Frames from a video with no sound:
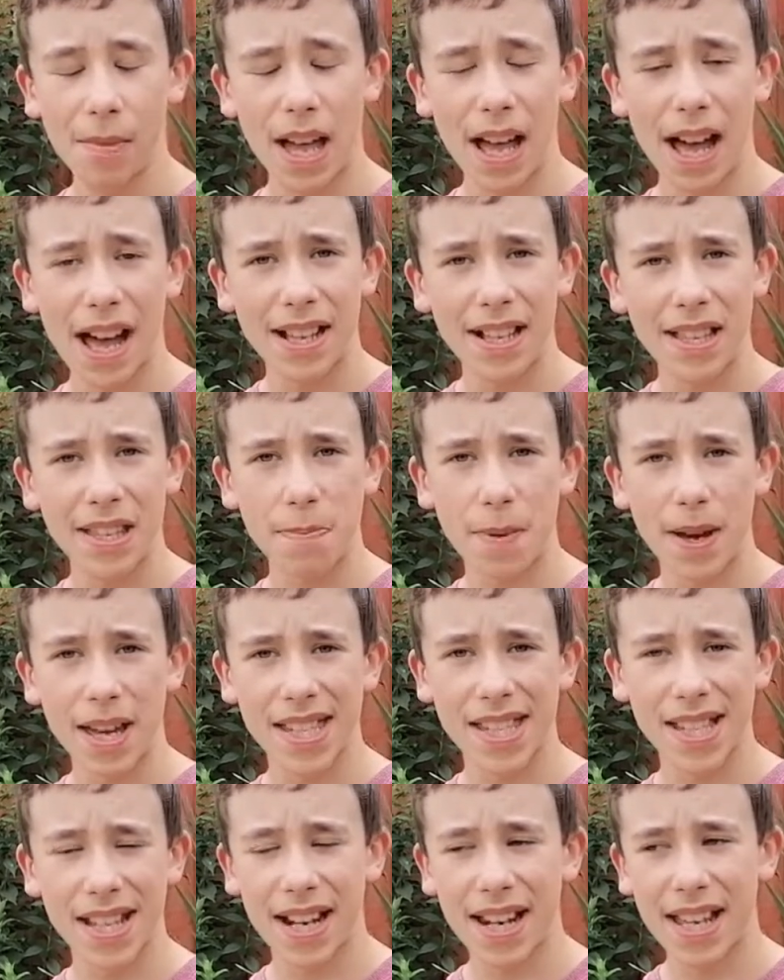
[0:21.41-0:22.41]
and
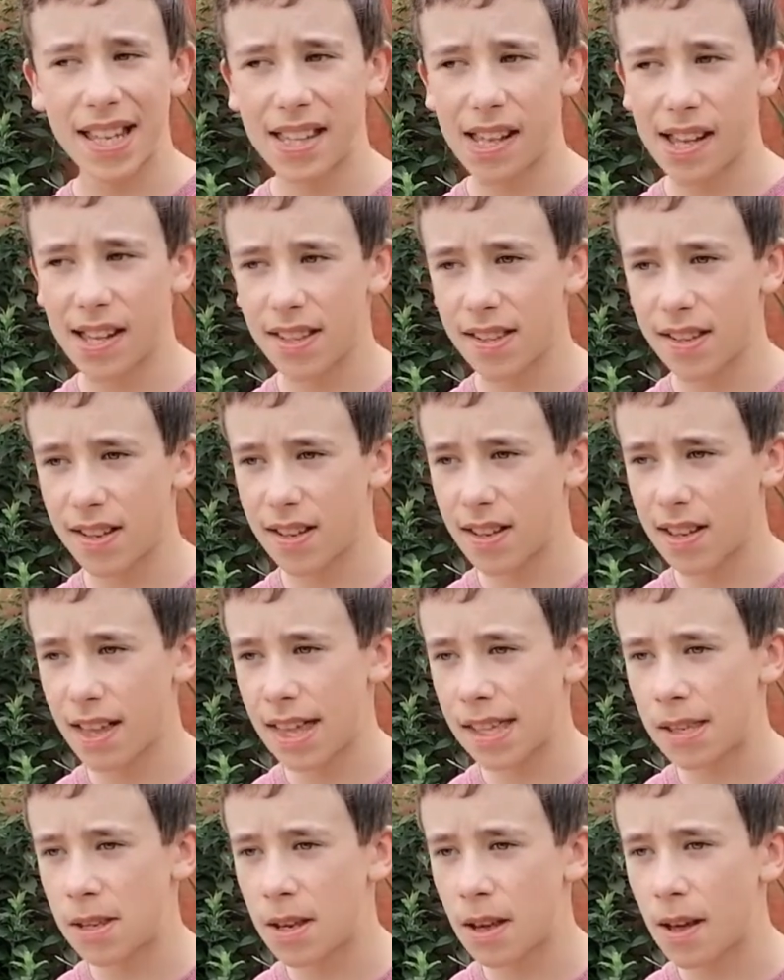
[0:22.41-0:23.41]
basically there's
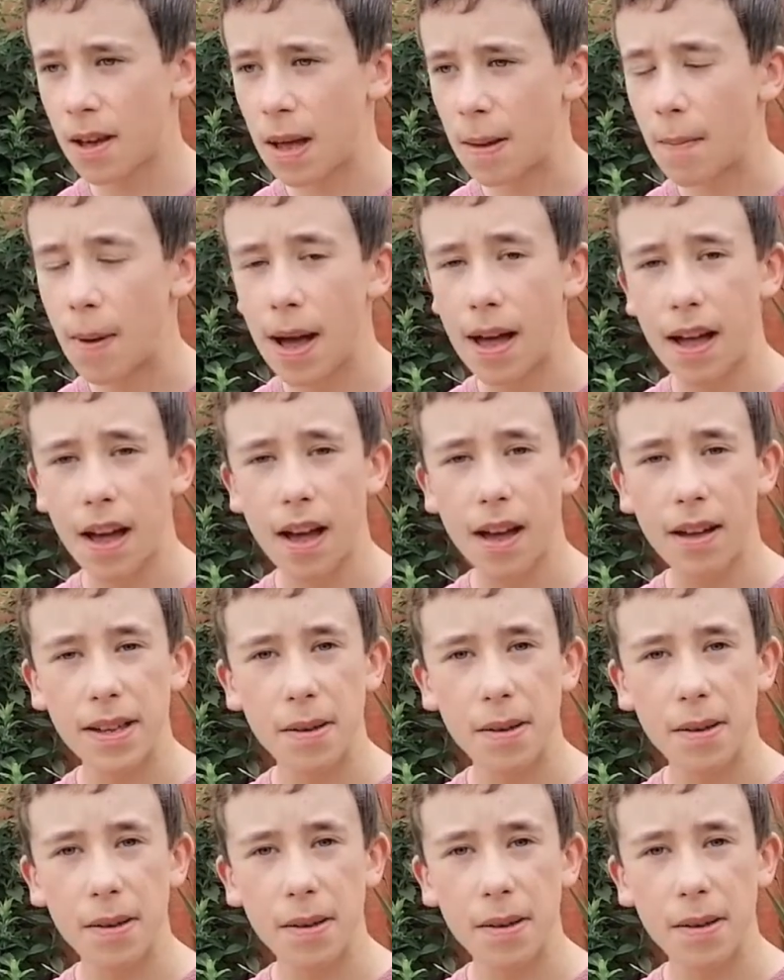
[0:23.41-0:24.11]
a, is a, it, might,